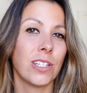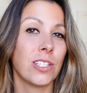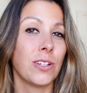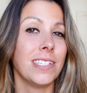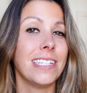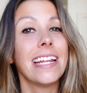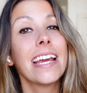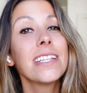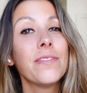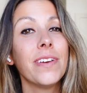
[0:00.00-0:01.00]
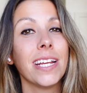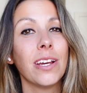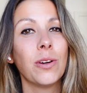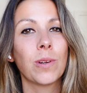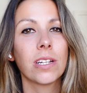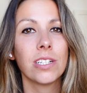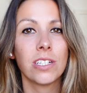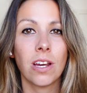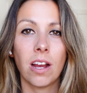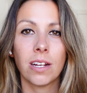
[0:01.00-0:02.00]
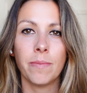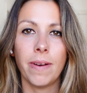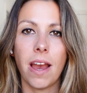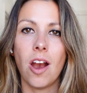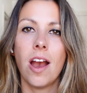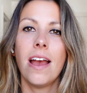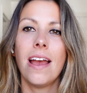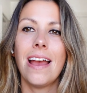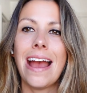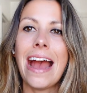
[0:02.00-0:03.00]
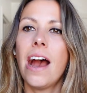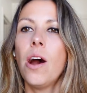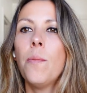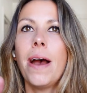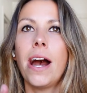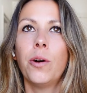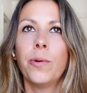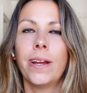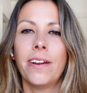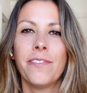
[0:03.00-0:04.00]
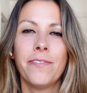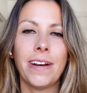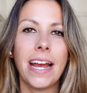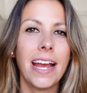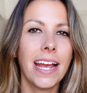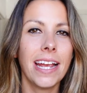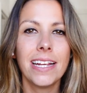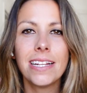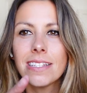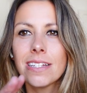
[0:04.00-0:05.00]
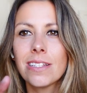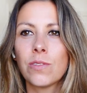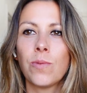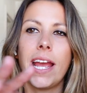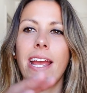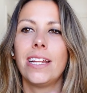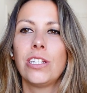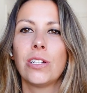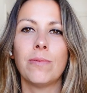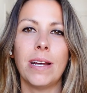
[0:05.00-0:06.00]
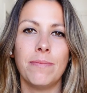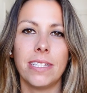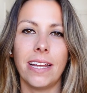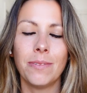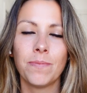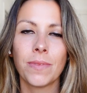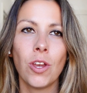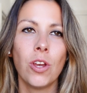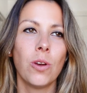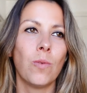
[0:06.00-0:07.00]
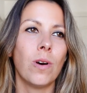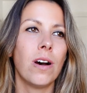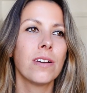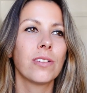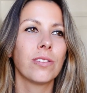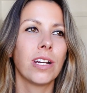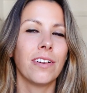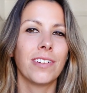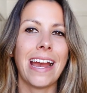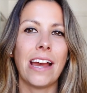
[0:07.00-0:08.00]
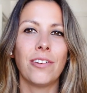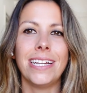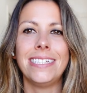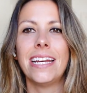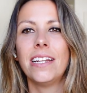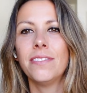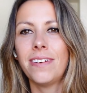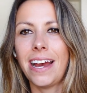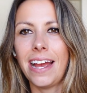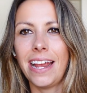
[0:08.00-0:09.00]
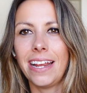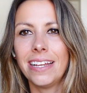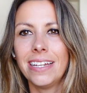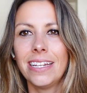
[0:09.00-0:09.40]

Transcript: So, in today's video, we're going to talk about how malware finds its way to your website. We'll also cover how to identify